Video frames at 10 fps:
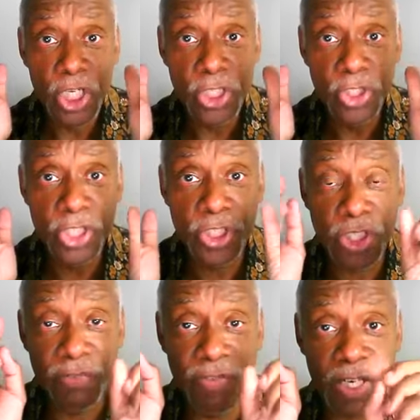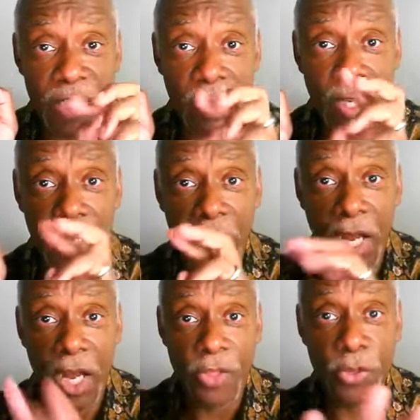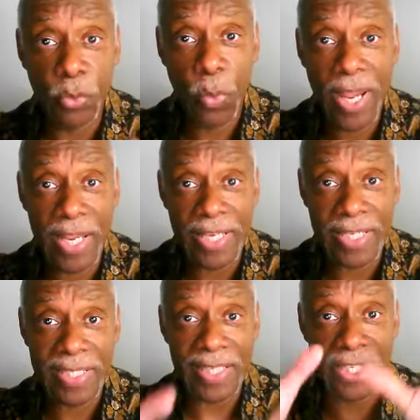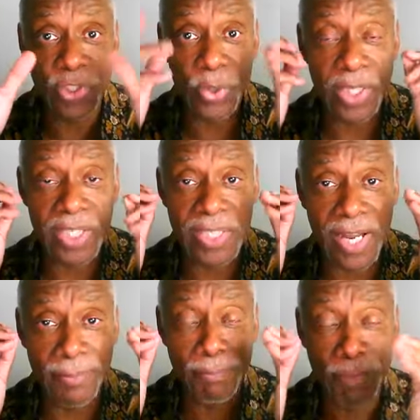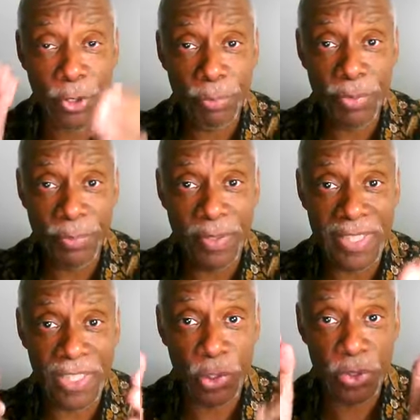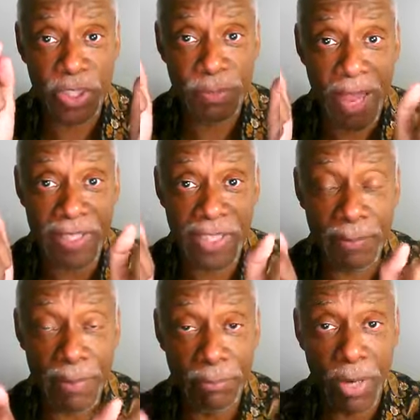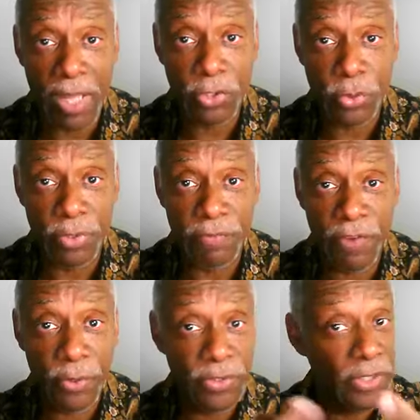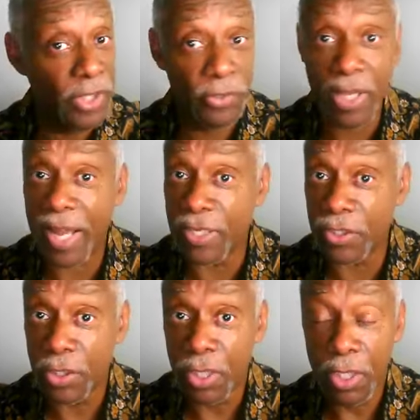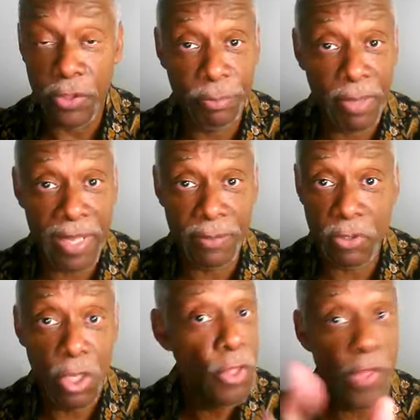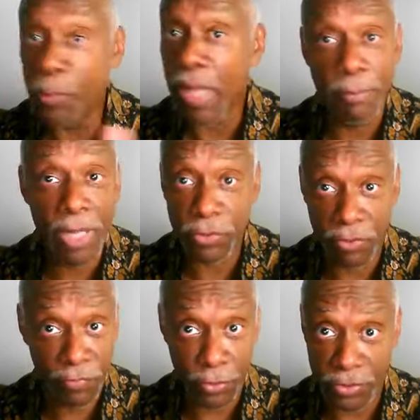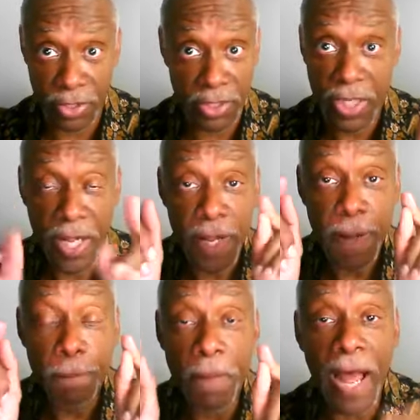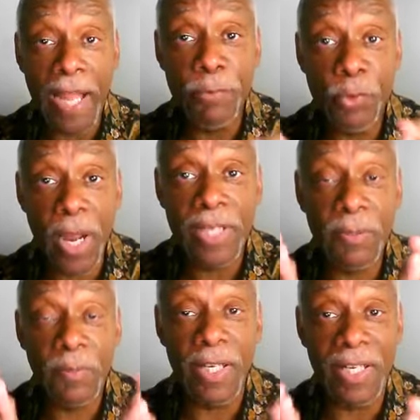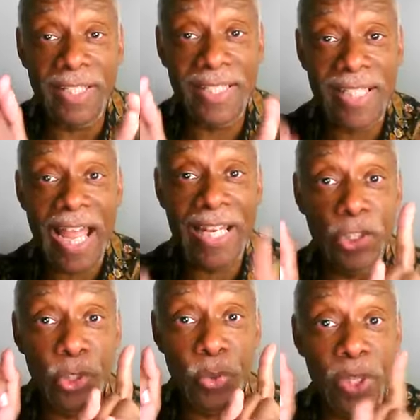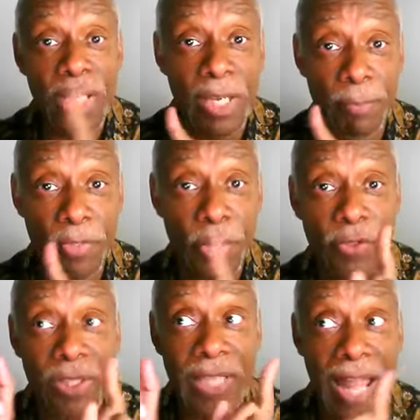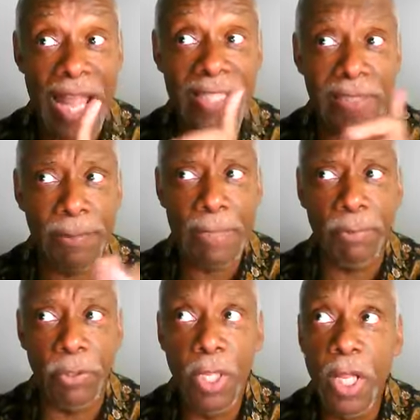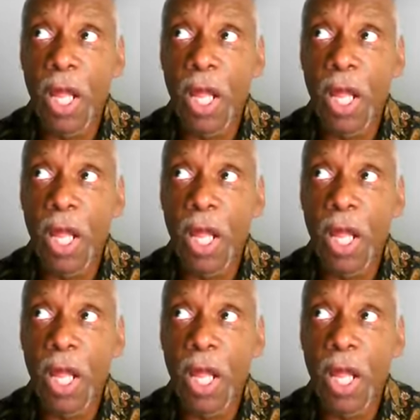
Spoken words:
Jesus could have done it other ways. He's doing this on purpose because he knows this man is going to be brought to the Pharisees. The other guys, other blind, they were not brought to the Pharisees. I'm trying to get a sign to them. They're the last people.